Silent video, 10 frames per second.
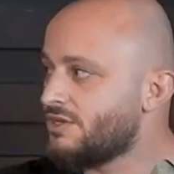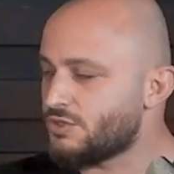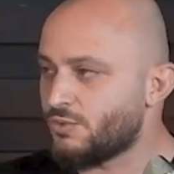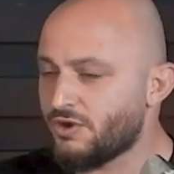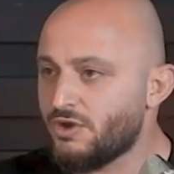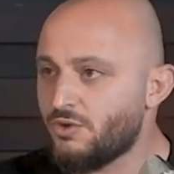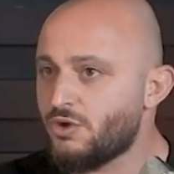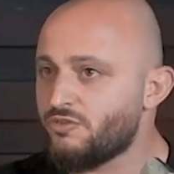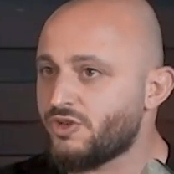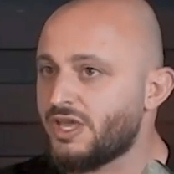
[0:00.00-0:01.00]
So we were going
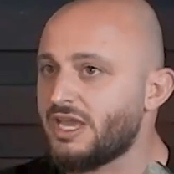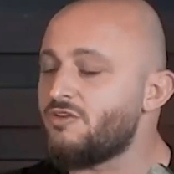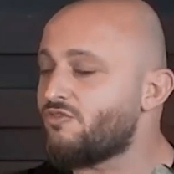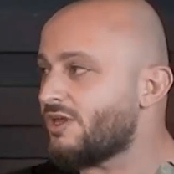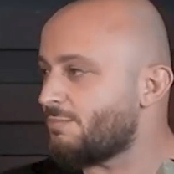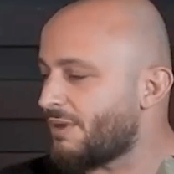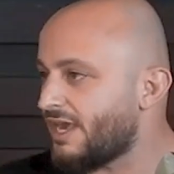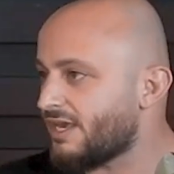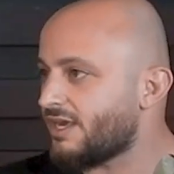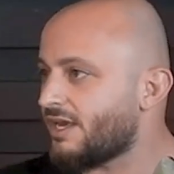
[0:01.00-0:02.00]
over like infinite
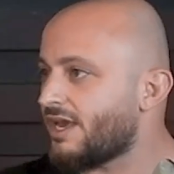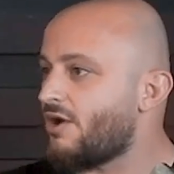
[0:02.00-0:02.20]
banking,